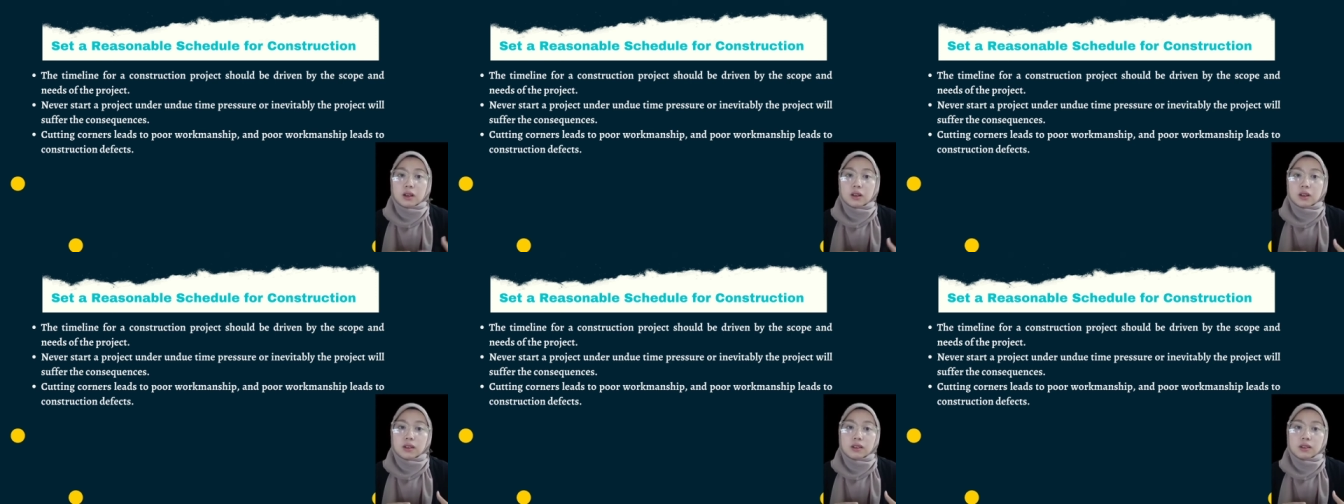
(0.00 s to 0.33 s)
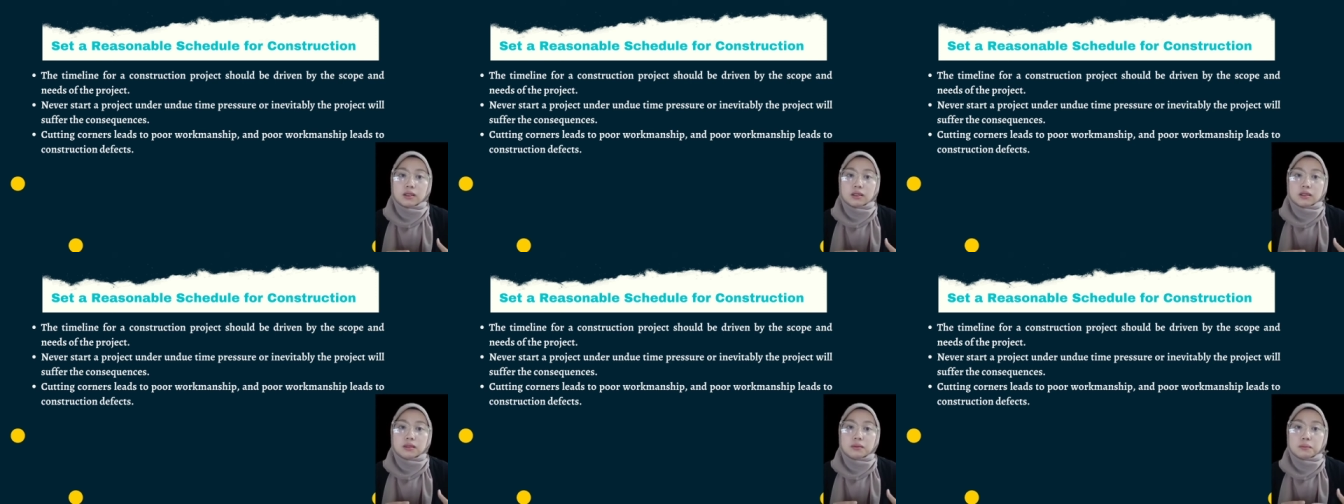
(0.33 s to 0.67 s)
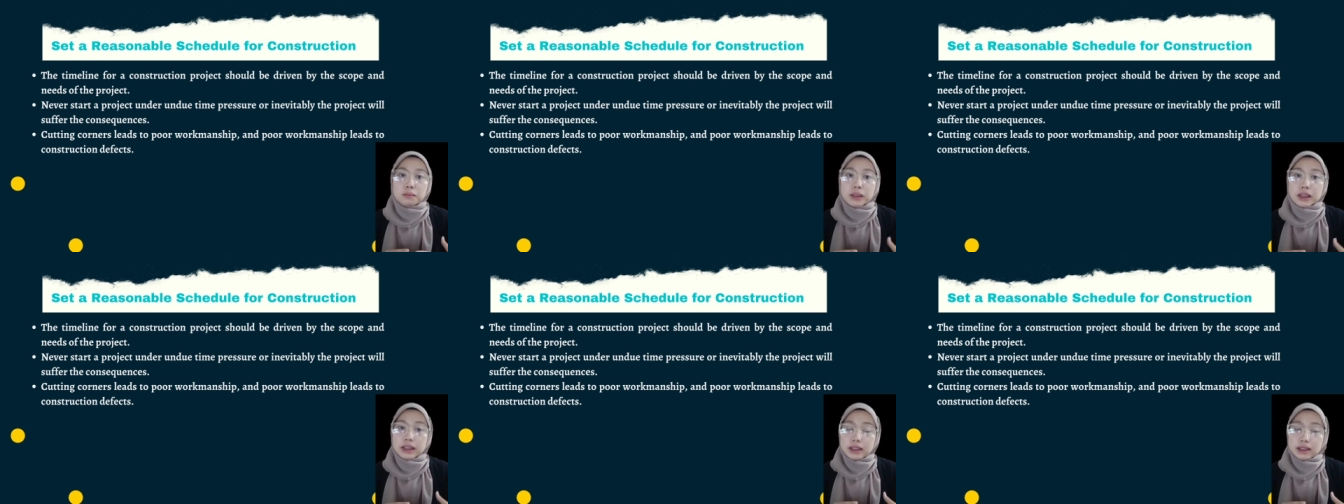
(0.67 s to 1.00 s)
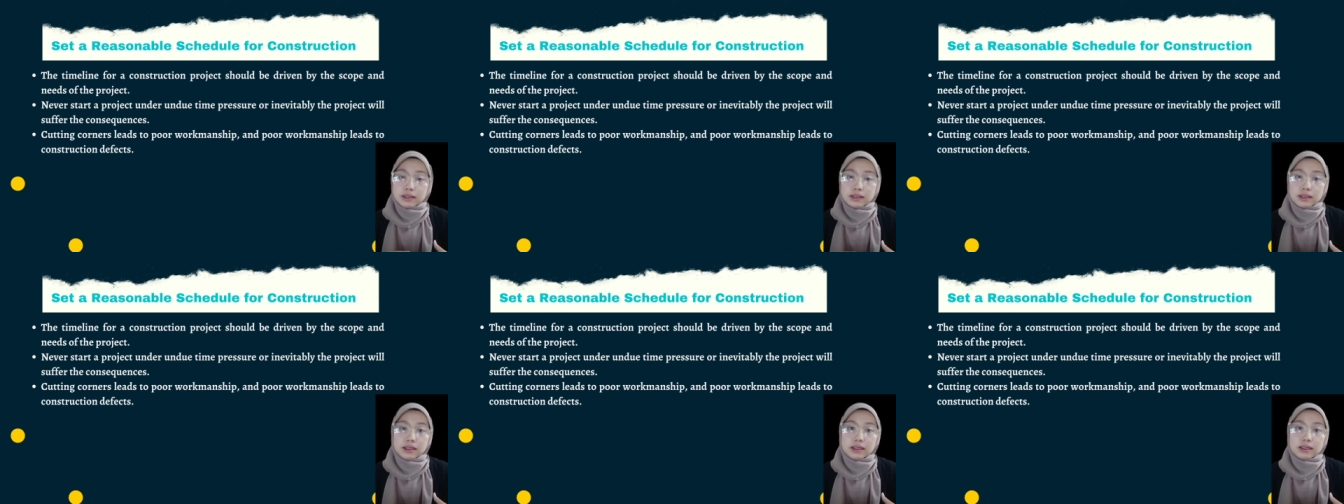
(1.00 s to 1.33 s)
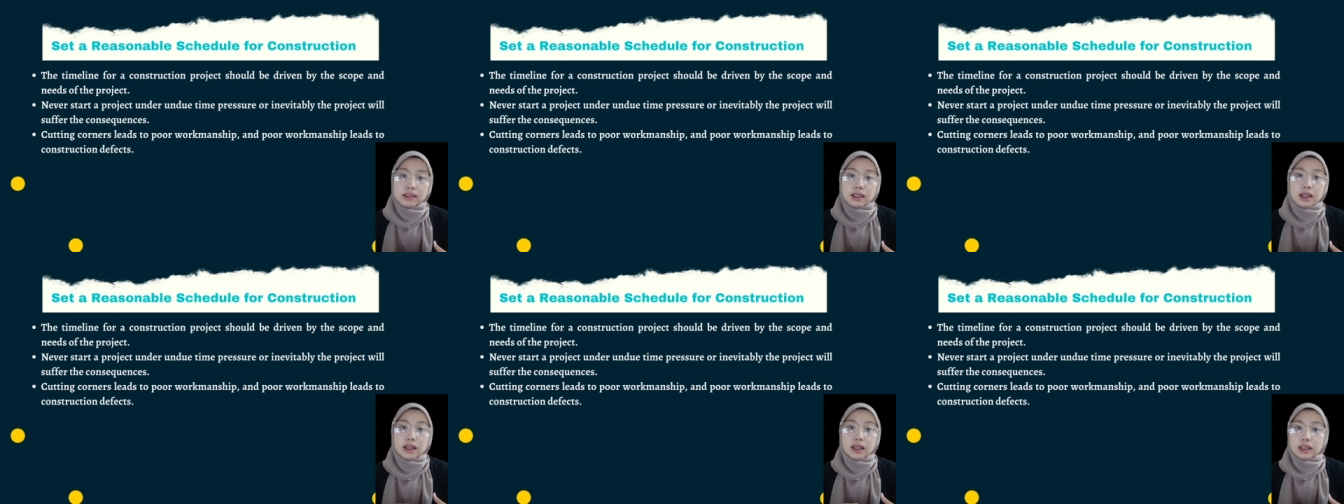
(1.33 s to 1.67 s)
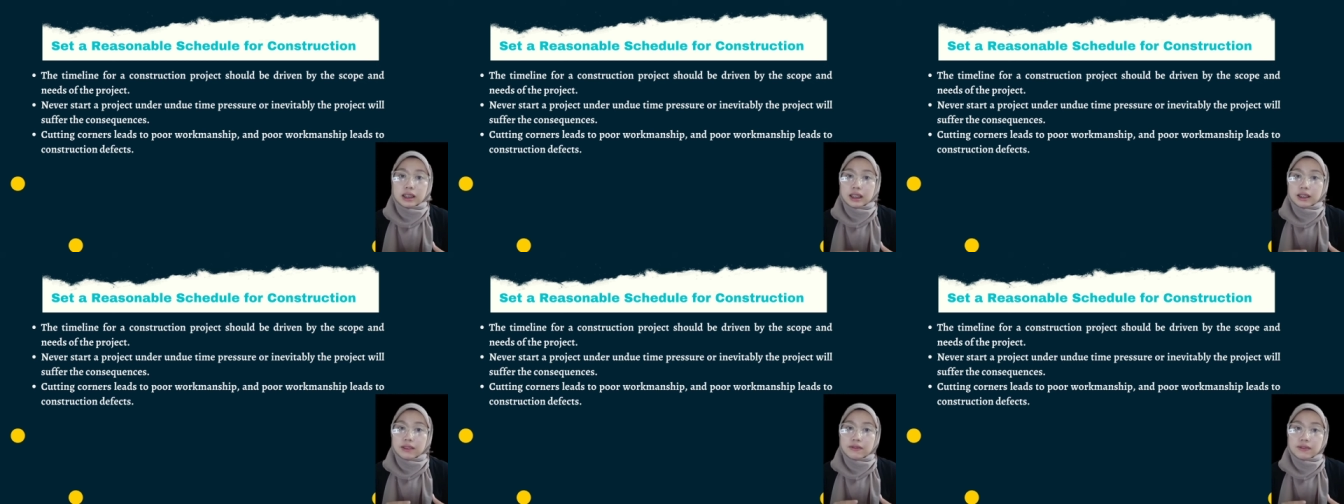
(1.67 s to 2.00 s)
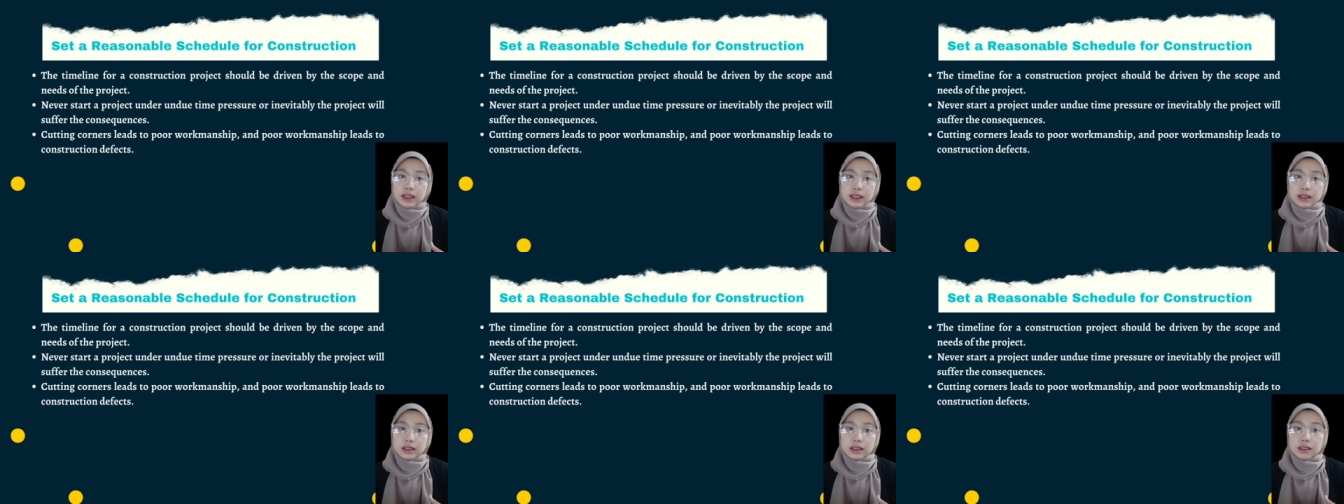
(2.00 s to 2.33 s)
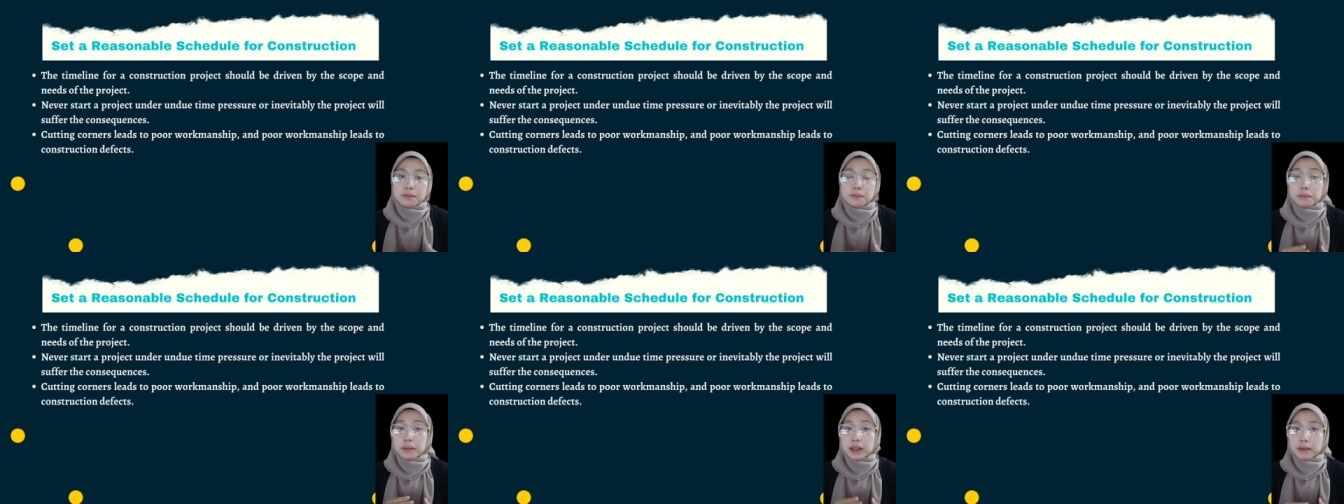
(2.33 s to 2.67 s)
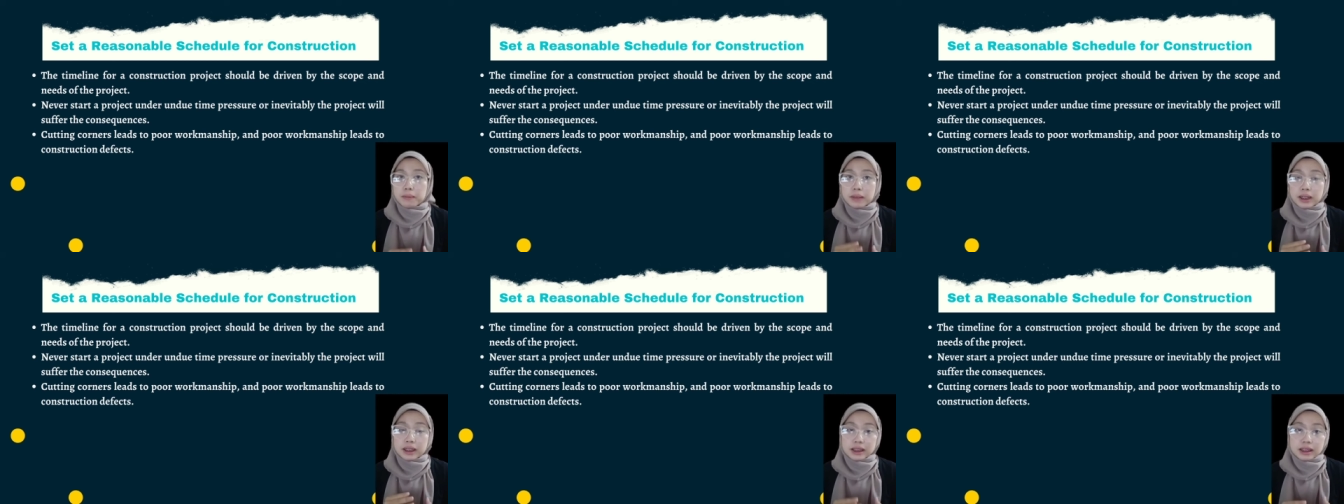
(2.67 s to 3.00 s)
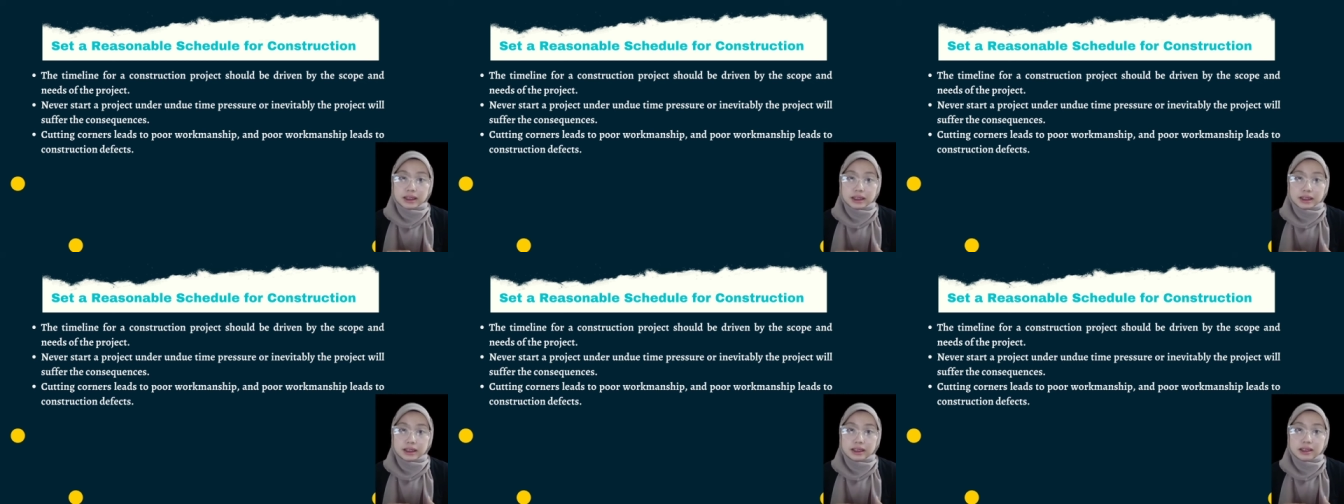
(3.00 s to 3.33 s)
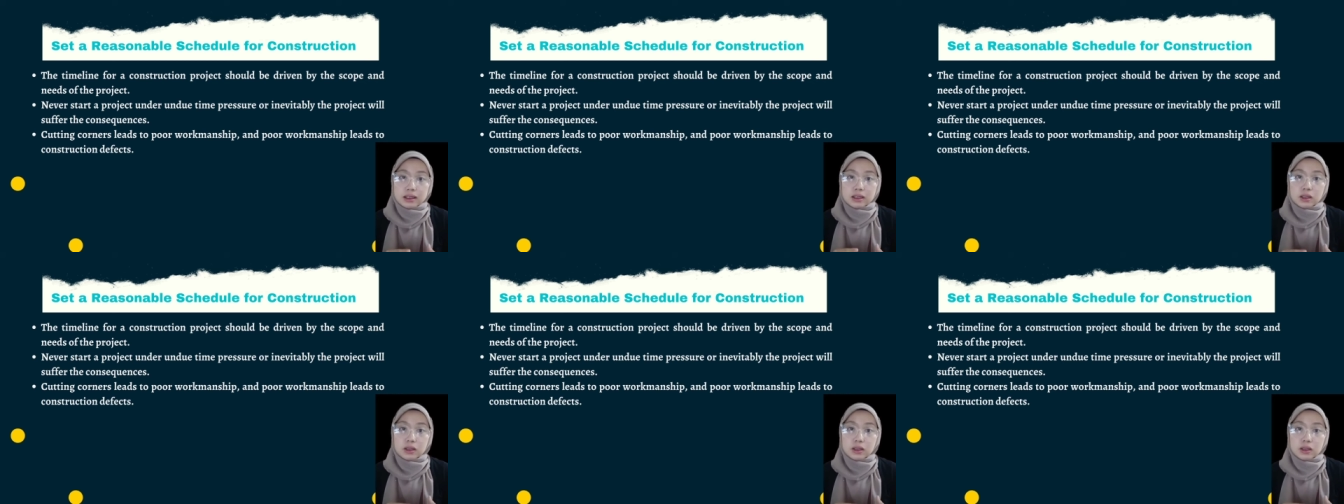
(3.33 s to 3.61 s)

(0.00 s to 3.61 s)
or material are affected by market